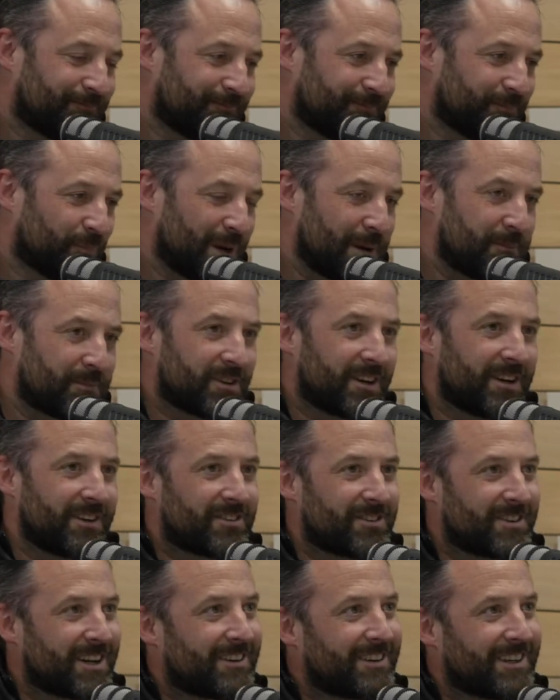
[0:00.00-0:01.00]
websites
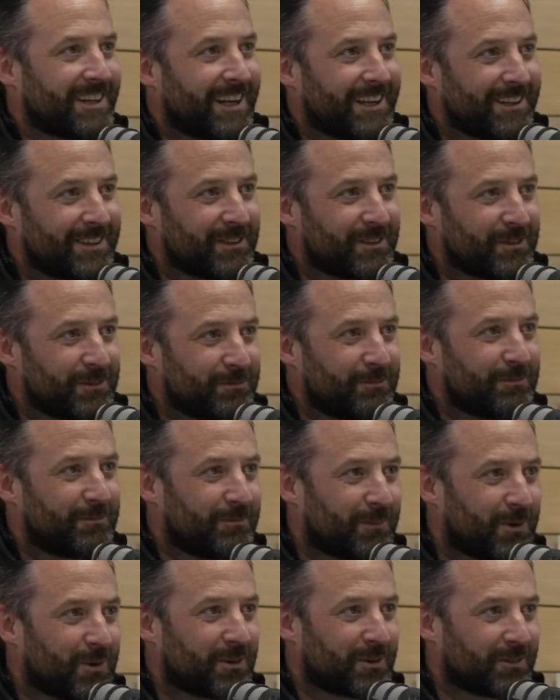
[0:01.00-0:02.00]
started getting
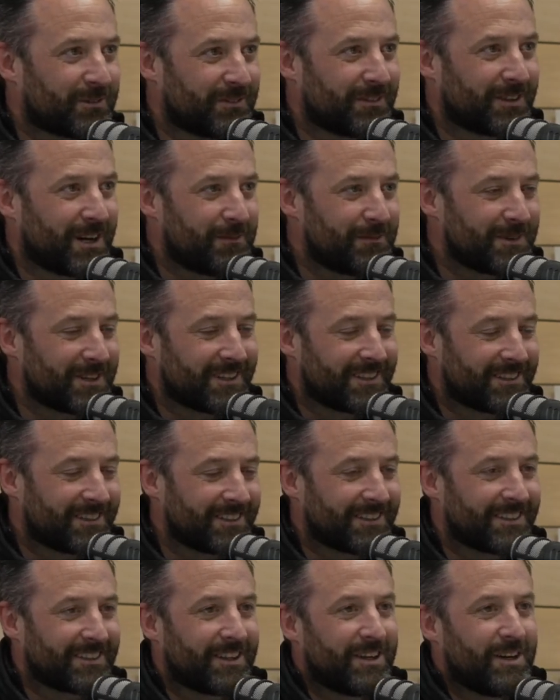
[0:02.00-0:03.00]
more dominant,
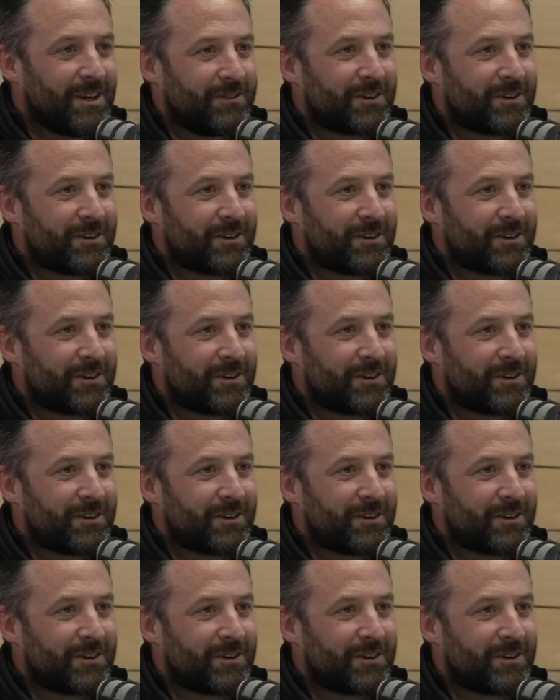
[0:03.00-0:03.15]
and we